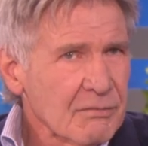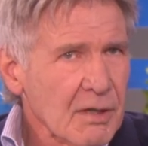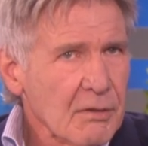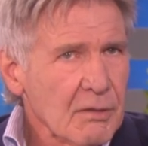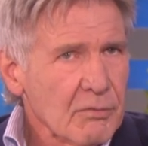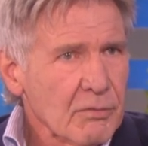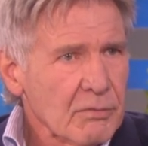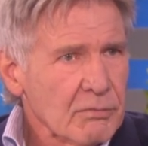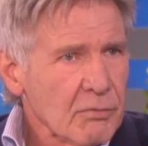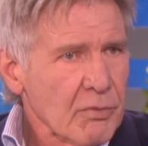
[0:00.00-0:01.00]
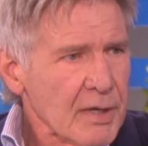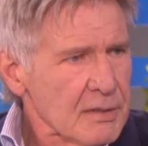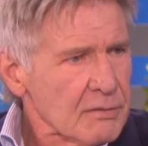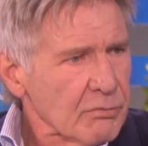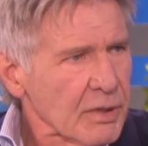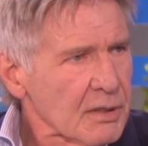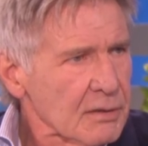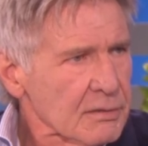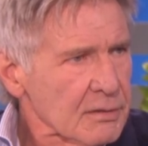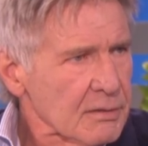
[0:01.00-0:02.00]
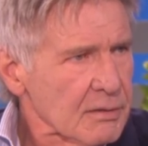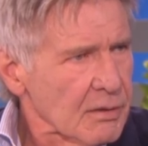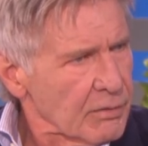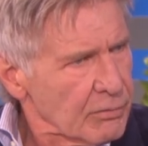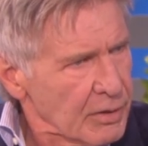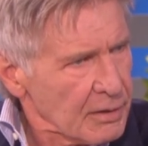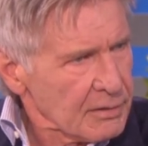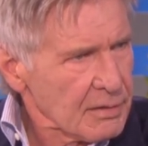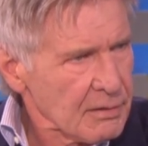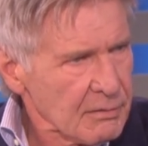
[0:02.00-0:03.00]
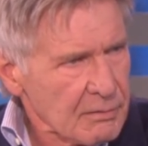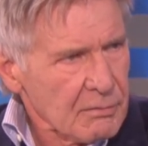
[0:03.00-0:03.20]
uh weights, wheels. You know, wheels. that.